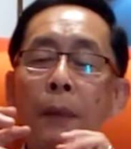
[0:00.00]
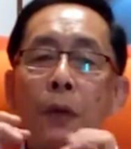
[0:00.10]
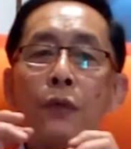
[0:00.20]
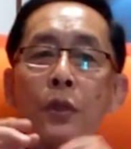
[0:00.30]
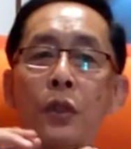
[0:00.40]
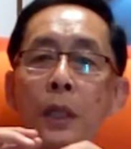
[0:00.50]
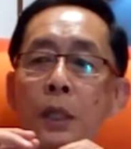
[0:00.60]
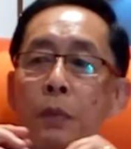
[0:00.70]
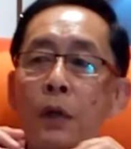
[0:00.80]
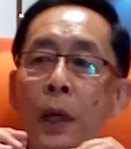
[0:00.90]
But unfortunately,
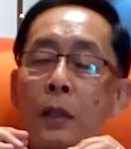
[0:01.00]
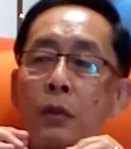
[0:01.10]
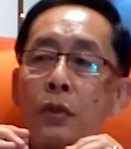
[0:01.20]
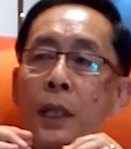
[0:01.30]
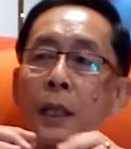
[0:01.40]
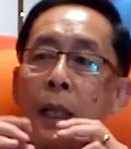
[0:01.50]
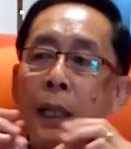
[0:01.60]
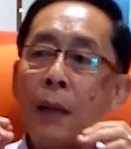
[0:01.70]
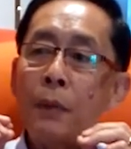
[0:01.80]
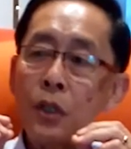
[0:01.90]
these blood vessels can get
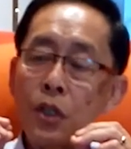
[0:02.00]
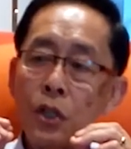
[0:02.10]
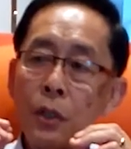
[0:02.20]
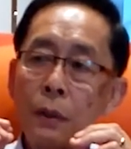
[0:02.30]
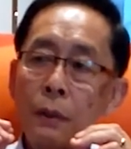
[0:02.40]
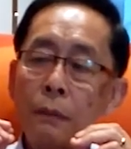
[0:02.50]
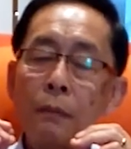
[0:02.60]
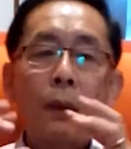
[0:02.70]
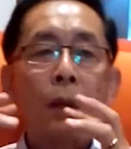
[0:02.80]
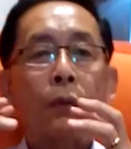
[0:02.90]
damaged.
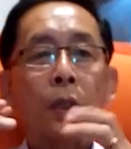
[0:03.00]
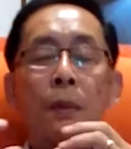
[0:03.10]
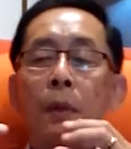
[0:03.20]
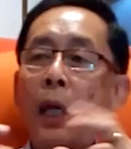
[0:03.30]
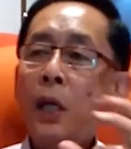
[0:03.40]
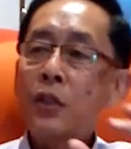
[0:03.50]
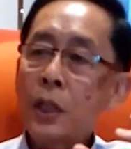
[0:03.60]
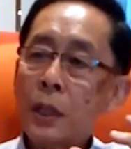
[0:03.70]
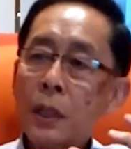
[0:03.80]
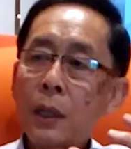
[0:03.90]
For example,
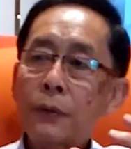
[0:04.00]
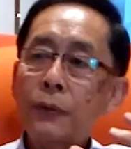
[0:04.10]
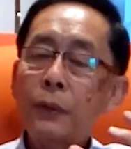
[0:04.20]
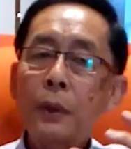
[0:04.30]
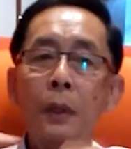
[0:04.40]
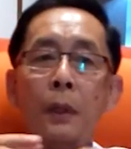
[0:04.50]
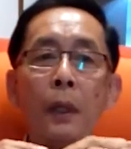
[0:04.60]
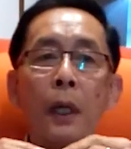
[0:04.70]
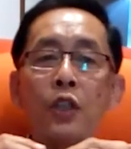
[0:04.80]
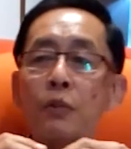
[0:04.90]
aging itself
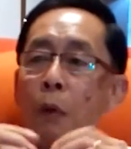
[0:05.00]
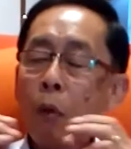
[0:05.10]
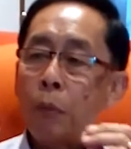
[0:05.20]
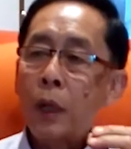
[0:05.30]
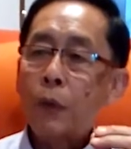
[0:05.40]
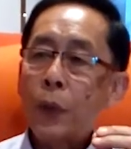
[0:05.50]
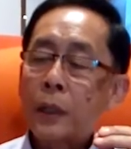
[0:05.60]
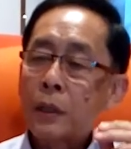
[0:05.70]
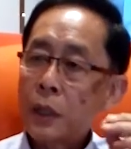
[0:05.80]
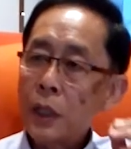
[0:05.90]
and small blood
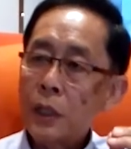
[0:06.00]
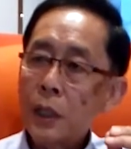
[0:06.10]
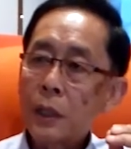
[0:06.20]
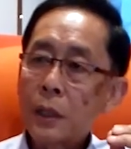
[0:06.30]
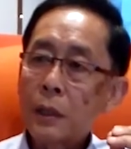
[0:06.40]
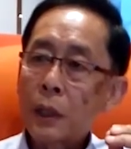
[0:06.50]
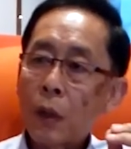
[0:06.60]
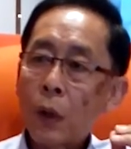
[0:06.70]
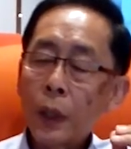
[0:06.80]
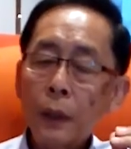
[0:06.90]
vessel disease, they
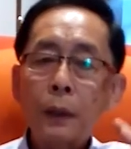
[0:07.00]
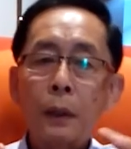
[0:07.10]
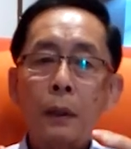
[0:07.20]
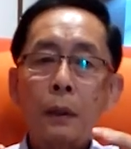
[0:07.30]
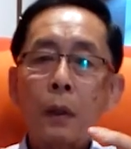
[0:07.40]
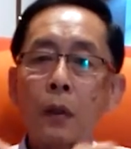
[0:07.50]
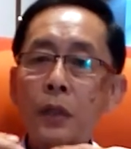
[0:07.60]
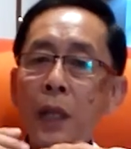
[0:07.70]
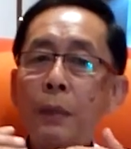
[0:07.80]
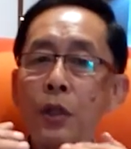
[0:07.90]
call it, cause
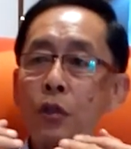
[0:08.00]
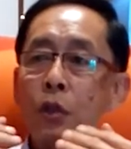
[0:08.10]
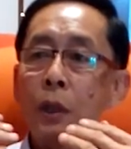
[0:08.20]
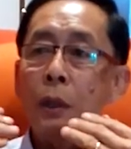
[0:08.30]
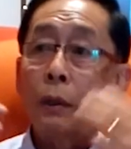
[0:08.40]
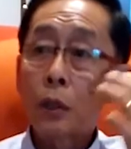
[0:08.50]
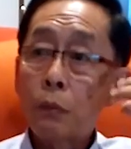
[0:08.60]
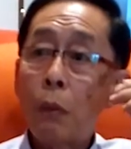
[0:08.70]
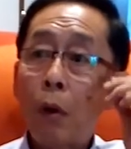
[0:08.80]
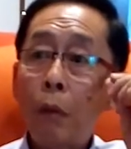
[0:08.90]
damage to the
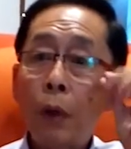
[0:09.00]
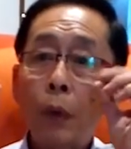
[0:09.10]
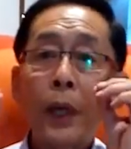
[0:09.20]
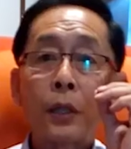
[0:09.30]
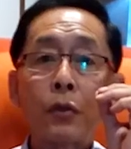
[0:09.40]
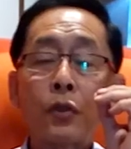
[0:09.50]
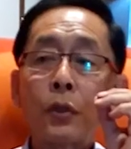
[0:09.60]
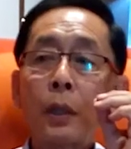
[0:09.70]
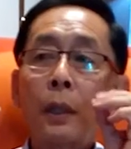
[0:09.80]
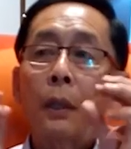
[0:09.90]
small blood
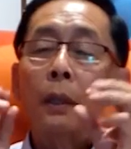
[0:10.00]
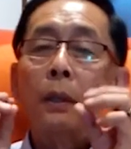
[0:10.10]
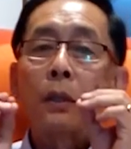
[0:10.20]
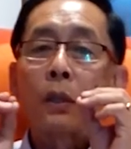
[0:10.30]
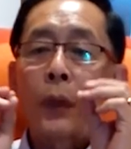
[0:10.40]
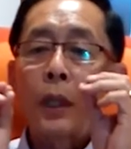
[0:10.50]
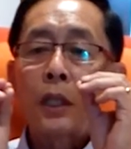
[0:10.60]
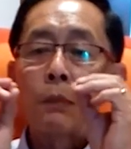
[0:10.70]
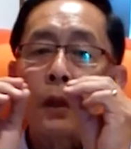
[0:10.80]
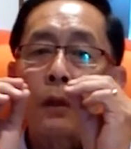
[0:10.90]
vessels. So when
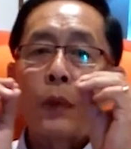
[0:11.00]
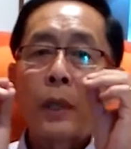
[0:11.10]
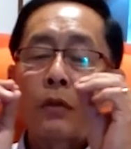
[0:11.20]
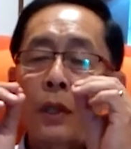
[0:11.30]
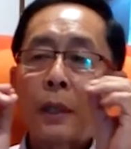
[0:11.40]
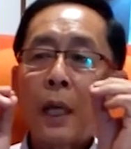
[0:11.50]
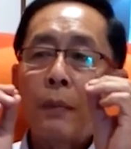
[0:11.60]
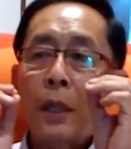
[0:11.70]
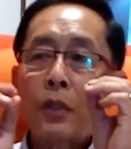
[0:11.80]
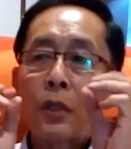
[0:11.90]
these blood vessels are
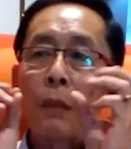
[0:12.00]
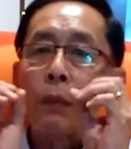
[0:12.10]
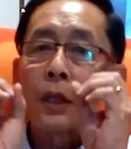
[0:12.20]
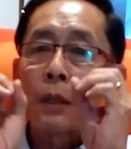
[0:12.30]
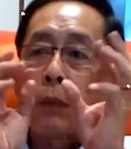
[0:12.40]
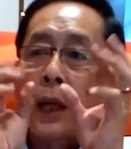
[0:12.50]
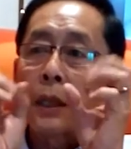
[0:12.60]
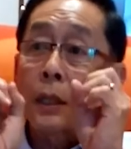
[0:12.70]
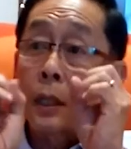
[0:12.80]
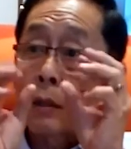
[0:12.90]
damaged, the blood supply
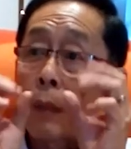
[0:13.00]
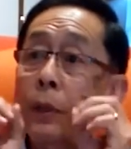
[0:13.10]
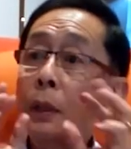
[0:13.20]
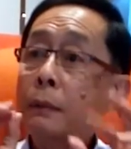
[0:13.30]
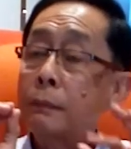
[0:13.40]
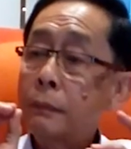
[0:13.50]
is disrupted.